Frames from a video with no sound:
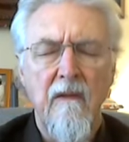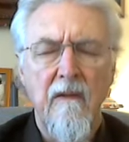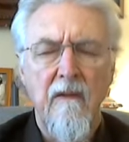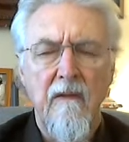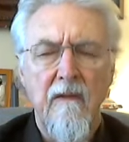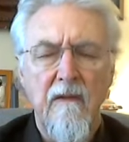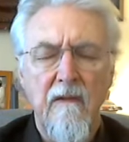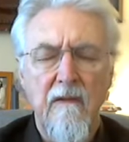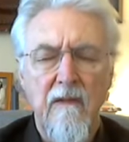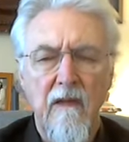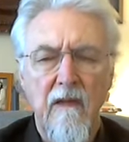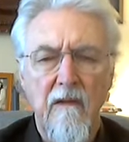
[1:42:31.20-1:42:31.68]

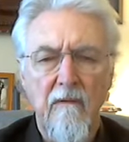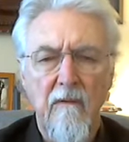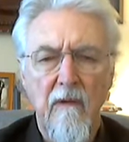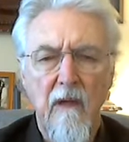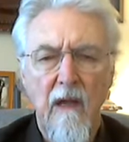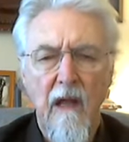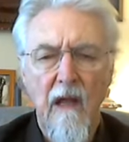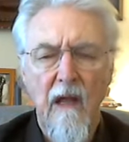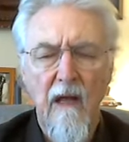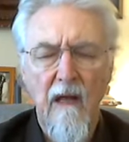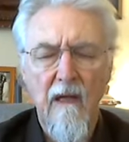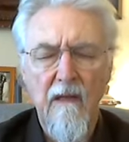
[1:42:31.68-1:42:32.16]
Stay
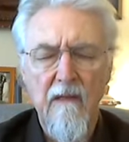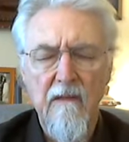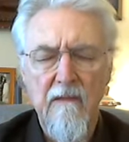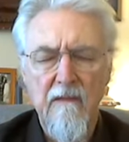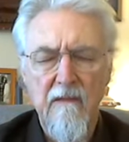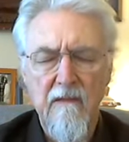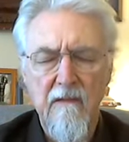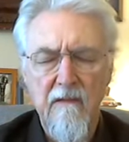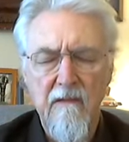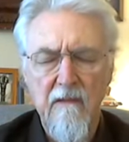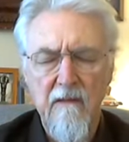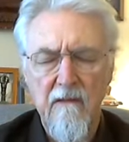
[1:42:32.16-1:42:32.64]
relaxed.
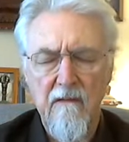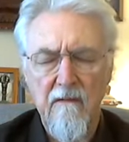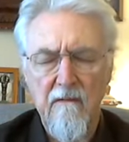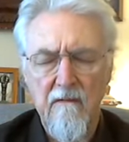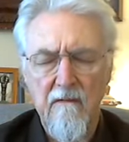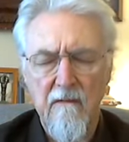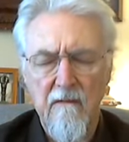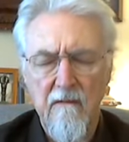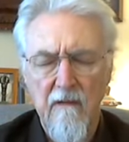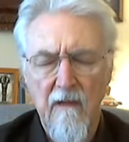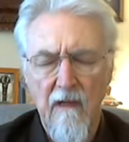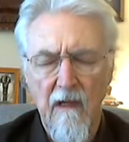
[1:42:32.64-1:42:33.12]

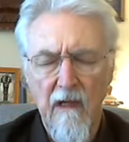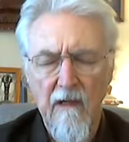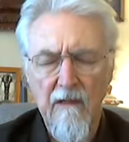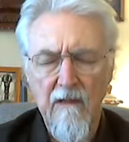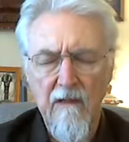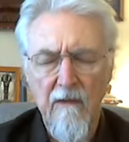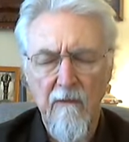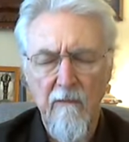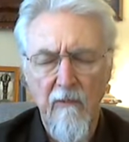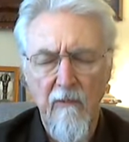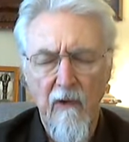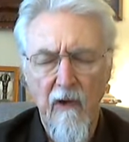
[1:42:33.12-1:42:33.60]
Collect
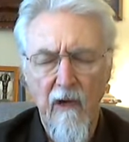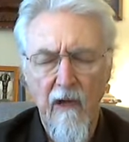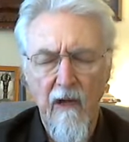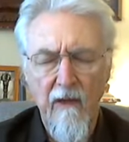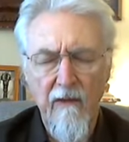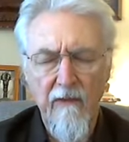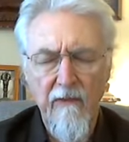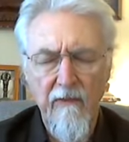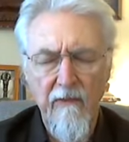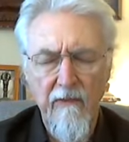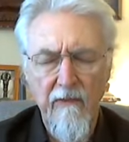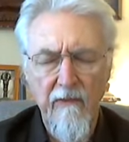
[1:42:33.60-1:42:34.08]
your breath.